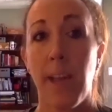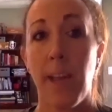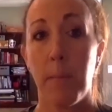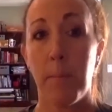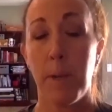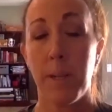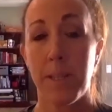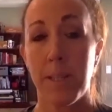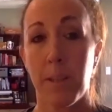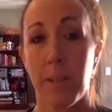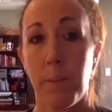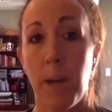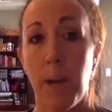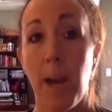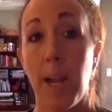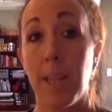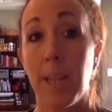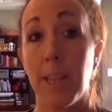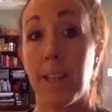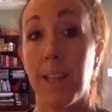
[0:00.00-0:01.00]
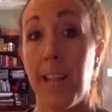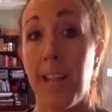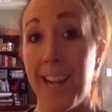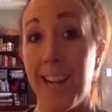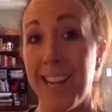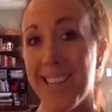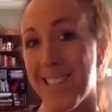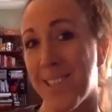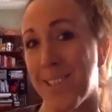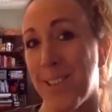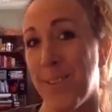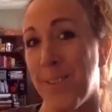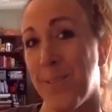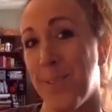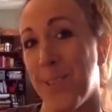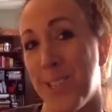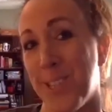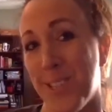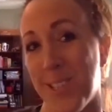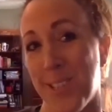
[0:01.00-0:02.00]
muscle behind the leg,
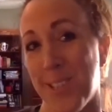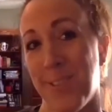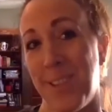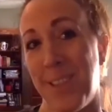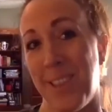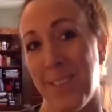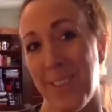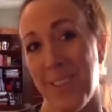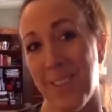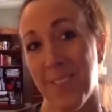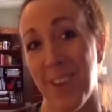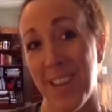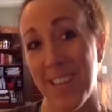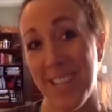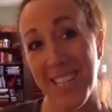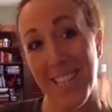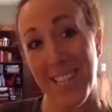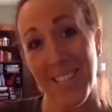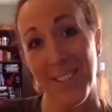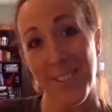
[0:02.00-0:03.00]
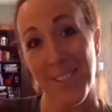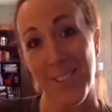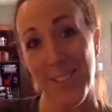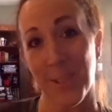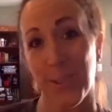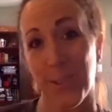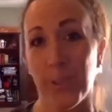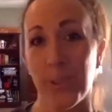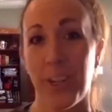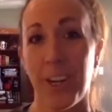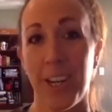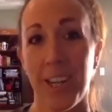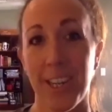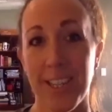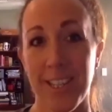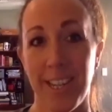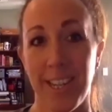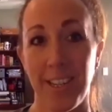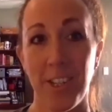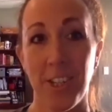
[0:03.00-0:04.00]
which is the one that we want to use to hold our
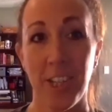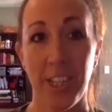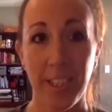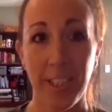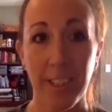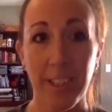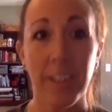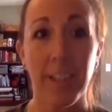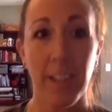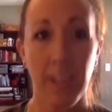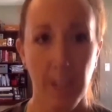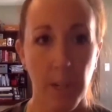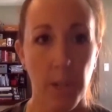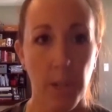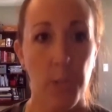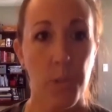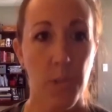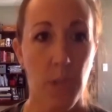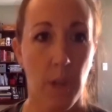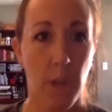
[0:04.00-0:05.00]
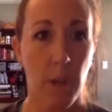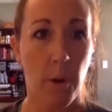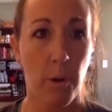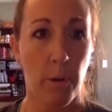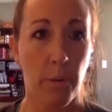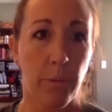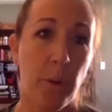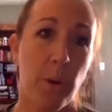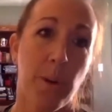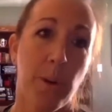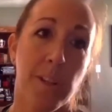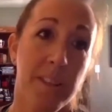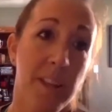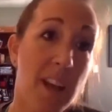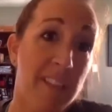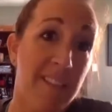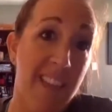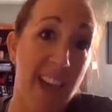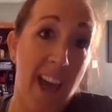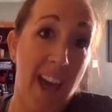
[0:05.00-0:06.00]
extension. So focus
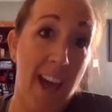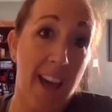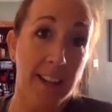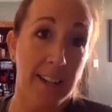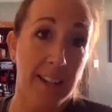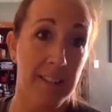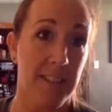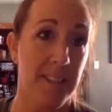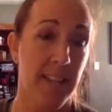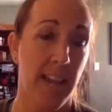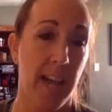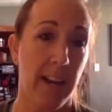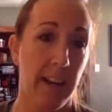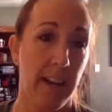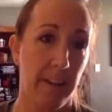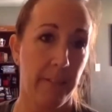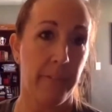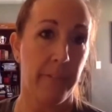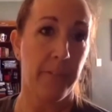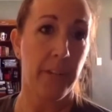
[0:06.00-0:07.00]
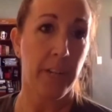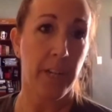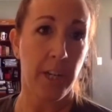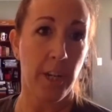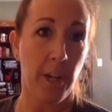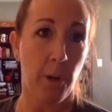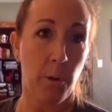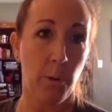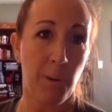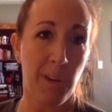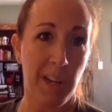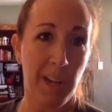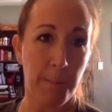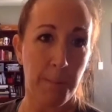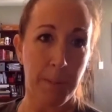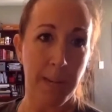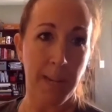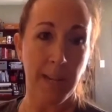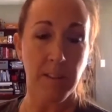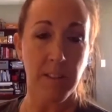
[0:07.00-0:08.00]
on that instead of, you know, it
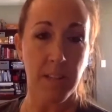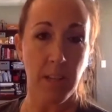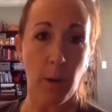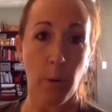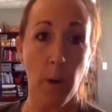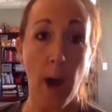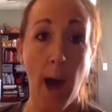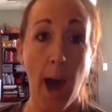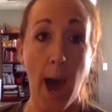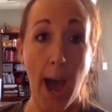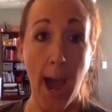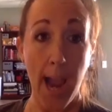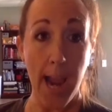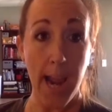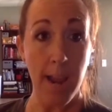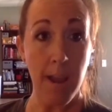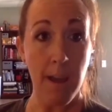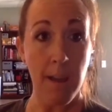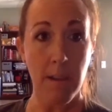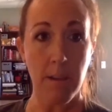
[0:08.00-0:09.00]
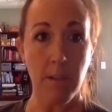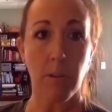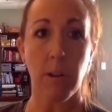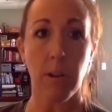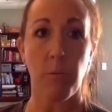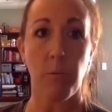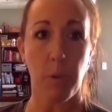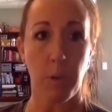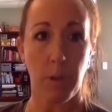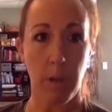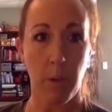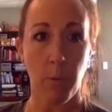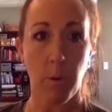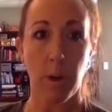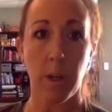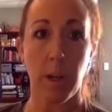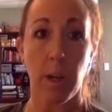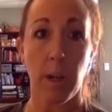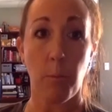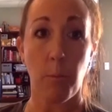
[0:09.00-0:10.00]
being so high. You can really
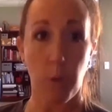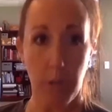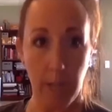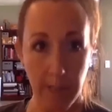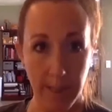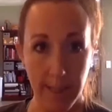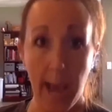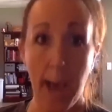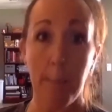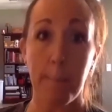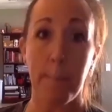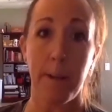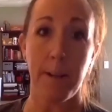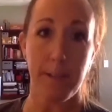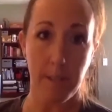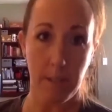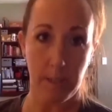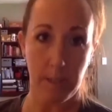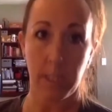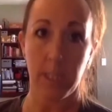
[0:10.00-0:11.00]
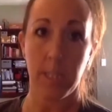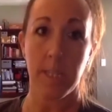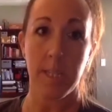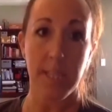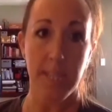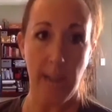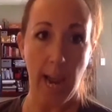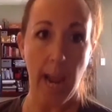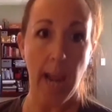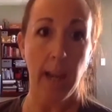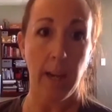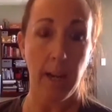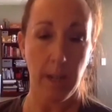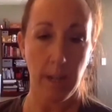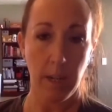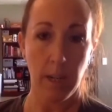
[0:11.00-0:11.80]
work on working that muscle instead.